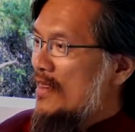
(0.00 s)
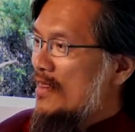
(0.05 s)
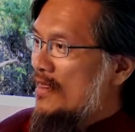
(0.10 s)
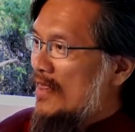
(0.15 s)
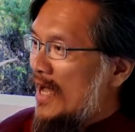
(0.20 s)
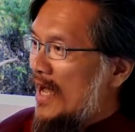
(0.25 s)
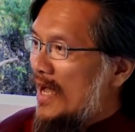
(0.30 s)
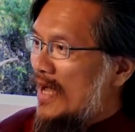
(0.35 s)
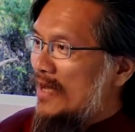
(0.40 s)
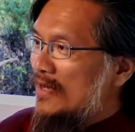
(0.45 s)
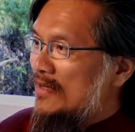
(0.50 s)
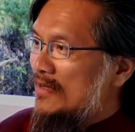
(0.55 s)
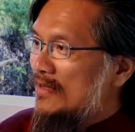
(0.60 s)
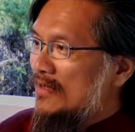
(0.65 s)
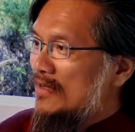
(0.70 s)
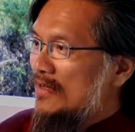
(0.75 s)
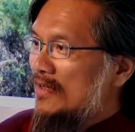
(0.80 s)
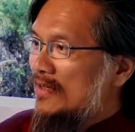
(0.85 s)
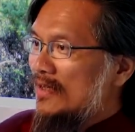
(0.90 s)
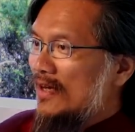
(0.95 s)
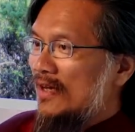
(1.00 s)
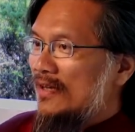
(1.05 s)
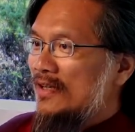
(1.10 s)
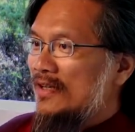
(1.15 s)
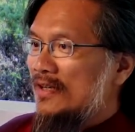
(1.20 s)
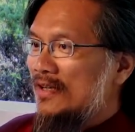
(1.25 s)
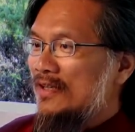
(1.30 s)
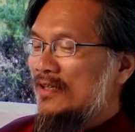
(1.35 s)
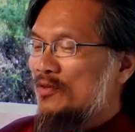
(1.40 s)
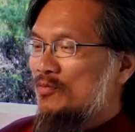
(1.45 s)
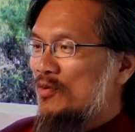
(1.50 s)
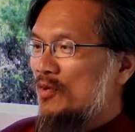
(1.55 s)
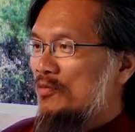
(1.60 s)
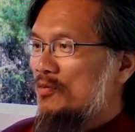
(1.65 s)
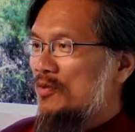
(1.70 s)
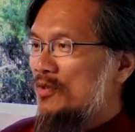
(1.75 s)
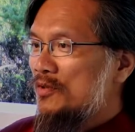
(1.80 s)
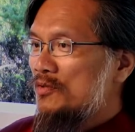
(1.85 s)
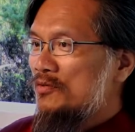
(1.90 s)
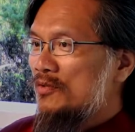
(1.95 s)
That, I think, is what
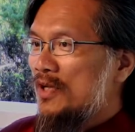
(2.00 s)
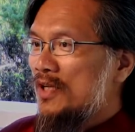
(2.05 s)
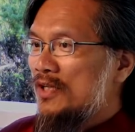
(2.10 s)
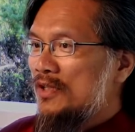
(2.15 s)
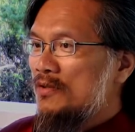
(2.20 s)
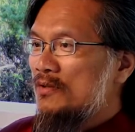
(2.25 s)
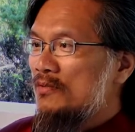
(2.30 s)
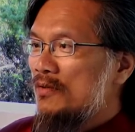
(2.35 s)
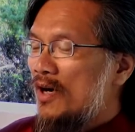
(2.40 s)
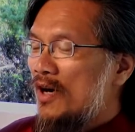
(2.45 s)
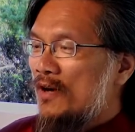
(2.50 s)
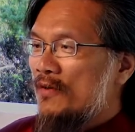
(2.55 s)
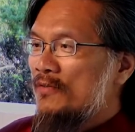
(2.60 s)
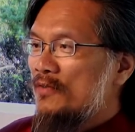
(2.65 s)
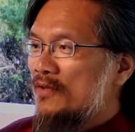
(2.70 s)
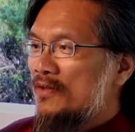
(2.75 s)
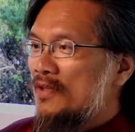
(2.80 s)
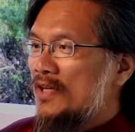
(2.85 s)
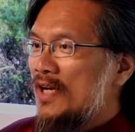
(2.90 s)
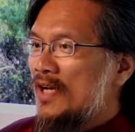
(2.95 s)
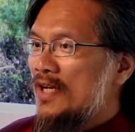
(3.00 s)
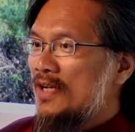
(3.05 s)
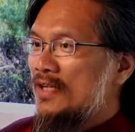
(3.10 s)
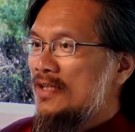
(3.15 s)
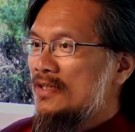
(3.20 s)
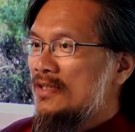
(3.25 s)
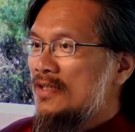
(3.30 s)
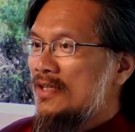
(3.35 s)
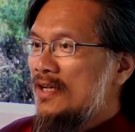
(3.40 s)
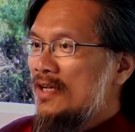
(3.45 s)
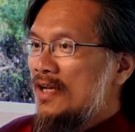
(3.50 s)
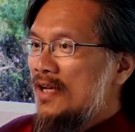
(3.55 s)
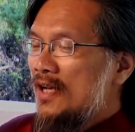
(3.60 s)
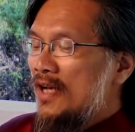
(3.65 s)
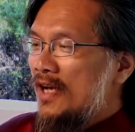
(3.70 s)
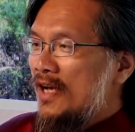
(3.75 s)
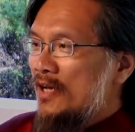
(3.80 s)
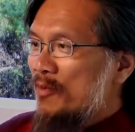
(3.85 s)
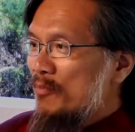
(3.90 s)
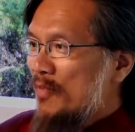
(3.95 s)
we're trying to offer as
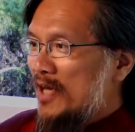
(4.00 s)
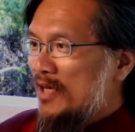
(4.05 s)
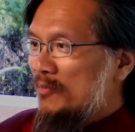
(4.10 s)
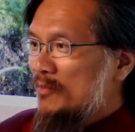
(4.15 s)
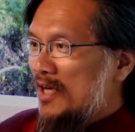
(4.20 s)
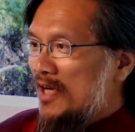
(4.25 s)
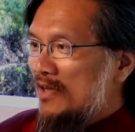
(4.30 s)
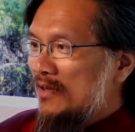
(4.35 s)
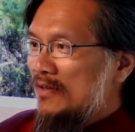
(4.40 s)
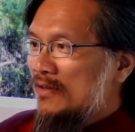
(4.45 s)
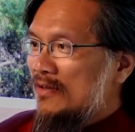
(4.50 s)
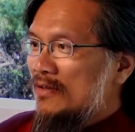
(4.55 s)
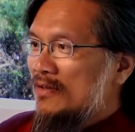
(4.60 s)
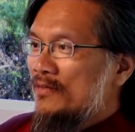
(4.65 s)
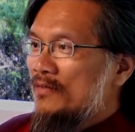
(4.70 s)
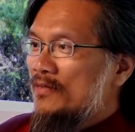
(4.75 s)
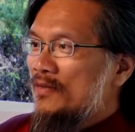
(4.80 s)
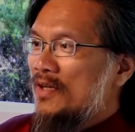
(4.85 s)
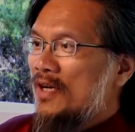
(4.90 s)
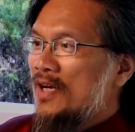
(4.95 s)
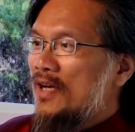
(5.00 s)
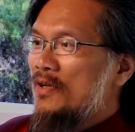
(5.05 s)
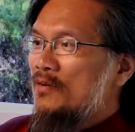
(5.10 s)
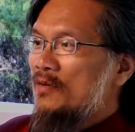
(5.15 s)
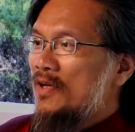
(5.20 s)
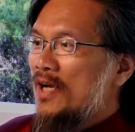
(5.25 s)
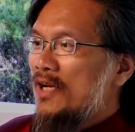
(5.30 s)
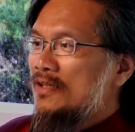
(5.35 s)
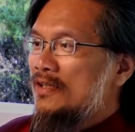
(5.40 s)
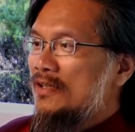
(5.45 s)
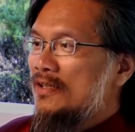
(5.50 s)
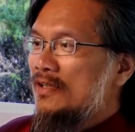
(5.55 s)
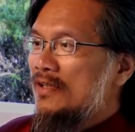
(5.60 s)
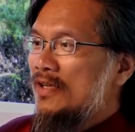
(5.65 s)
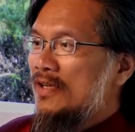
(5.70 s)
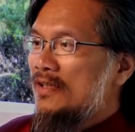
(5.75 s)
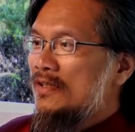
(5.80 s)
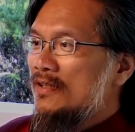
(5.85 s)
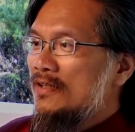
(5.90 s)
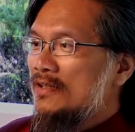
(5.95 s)
a meta model for how we actually
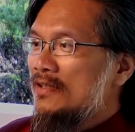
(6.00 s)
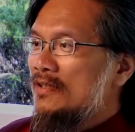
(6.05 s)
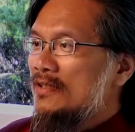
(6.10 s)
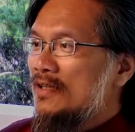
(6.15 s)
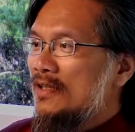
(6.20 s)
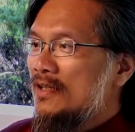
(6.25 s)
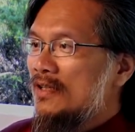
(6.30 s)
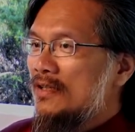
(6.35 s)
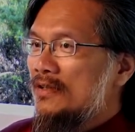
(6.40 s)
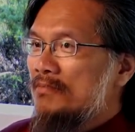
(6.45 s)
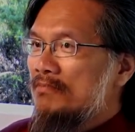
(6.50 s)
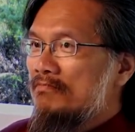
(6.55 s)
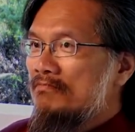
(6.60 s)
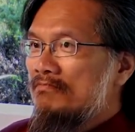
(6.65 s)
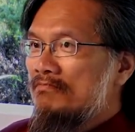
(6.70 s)
get this uh,